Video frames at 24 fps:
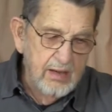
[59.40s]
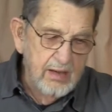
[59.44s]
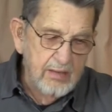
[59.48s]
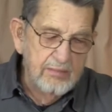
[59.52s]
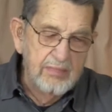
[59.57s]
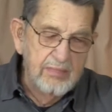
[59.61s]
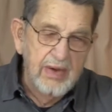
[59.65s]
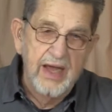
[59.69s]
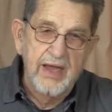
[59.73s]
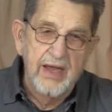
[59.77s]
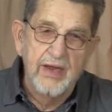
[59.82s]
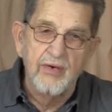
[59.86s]

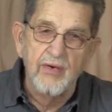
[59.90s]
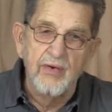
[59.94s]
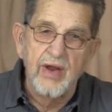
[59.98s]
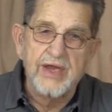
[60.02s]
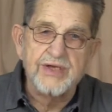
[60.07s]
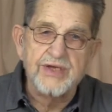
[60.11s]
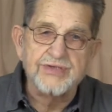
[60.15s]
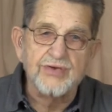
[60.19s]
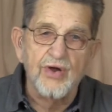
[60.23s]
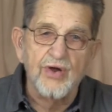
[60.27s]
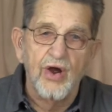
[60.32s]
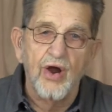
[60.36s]
By
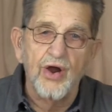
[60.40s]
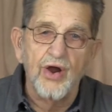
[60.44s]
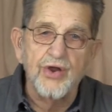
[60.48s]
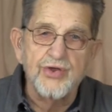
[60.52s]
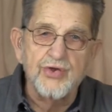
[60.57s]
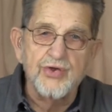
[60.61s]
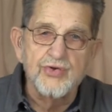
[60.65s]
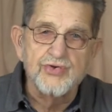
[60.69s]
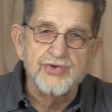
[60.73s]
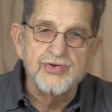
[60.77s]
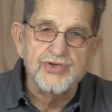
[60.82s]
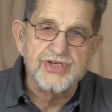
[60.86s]
grace are
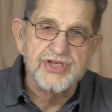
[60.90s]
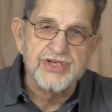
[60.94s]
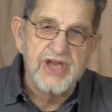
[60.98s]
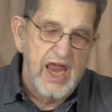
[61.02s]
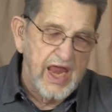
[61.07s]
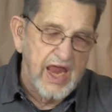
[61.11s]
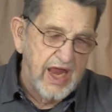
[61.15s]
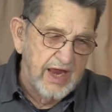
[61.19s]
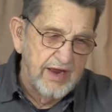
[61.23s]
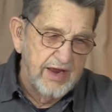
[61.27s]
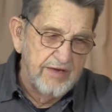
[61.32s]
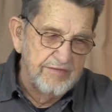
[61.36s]
you
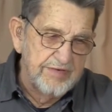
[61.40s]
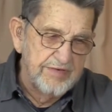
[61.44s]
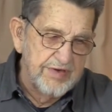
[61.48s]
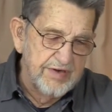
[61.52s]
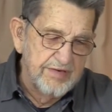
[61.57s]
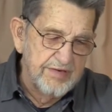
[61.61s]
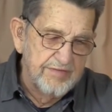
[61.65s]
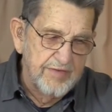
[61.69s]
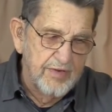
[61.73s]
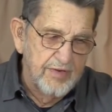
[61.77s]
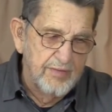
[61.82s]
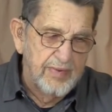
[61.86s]
saved,
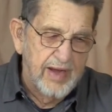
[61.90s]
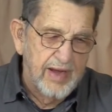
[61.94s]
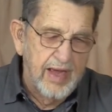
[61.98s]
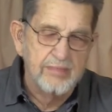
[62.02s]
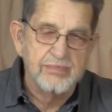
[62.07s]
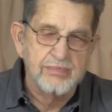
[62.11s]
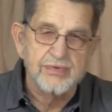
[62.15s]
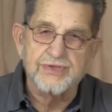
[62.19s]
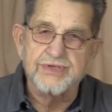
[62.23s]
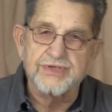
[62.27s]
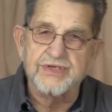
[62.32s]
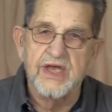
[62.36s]
the
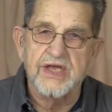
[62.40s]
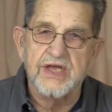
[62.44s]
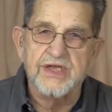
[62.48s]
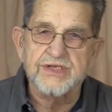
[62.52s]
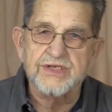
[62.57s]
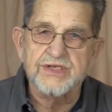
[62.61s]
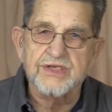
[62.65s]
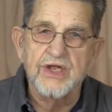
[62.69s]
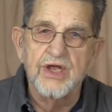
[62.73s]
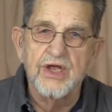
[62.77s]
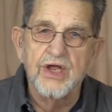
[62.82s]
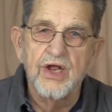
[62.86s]
Bible says,
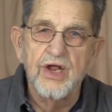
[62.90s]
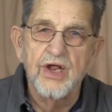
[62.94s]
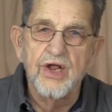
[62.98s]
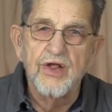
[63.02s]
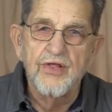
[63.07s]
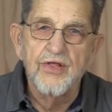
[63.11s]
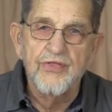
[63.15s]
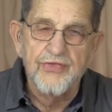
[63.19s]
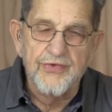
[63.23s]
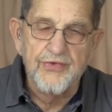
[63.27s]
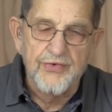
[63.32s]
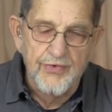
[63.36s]

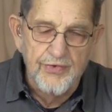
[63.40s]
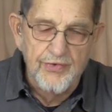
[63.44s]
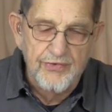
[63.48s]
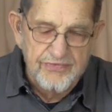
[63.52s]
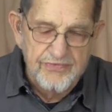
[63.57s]
through